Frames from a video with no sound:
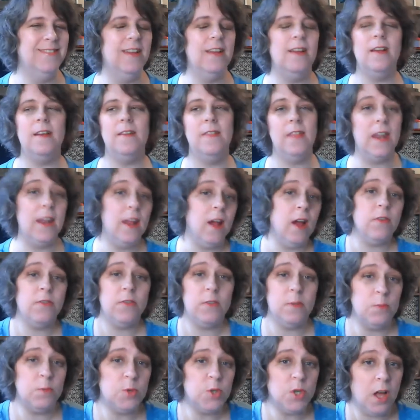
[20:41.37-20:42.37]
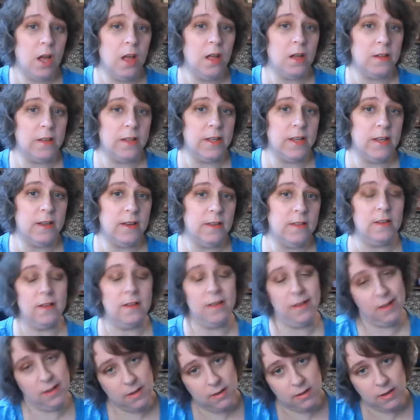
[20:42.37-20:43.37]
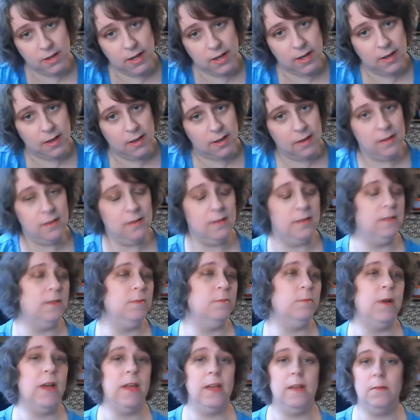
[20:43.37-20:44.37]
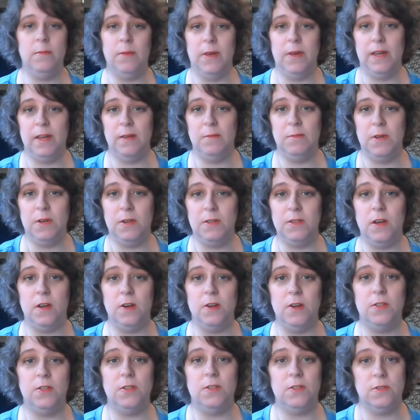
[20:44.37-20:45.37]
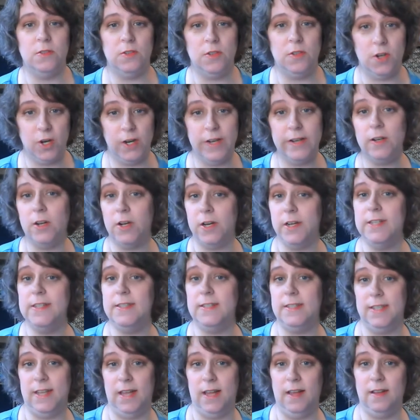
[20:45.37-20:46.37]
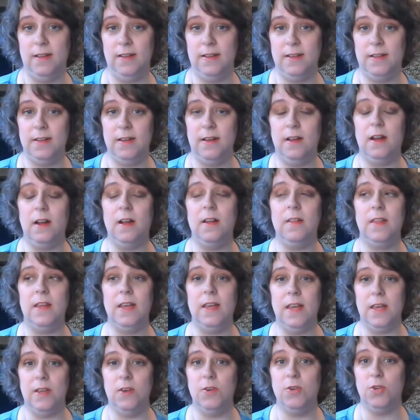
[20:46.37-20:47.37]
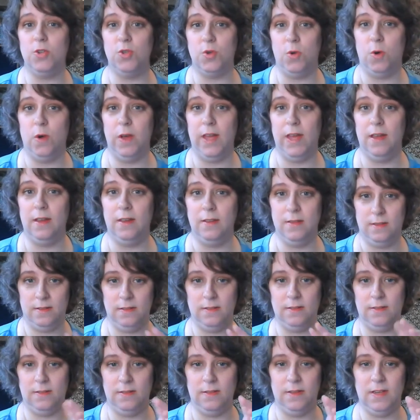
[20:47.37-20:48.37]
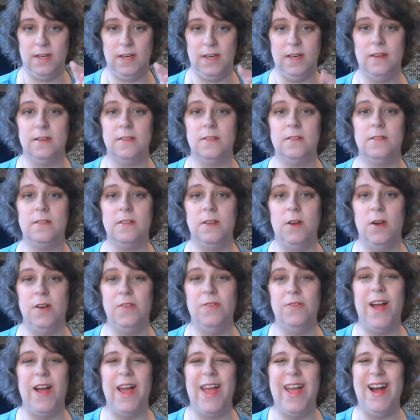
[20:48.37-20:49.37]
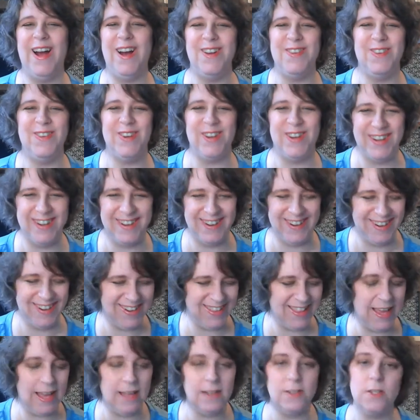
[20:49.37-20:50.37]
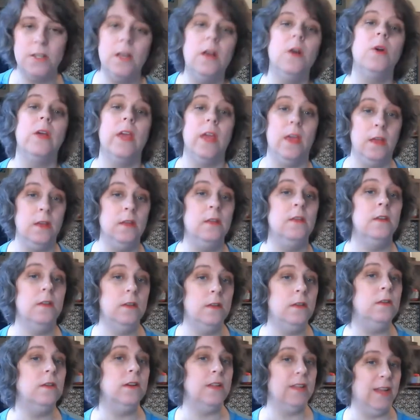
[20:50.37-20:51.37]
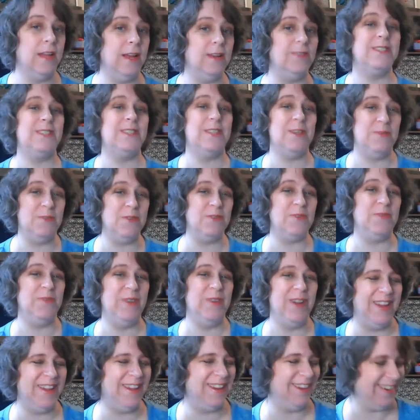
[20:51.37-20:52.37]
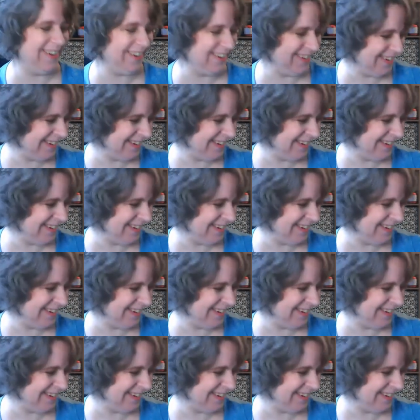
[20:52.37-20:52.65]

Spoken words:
And then I offer them chocolate, and they're like, okay. My middle daughter's current currency are the Kinder Joy eggs. So if I offer her that, she's okay, you can have some of my yarn.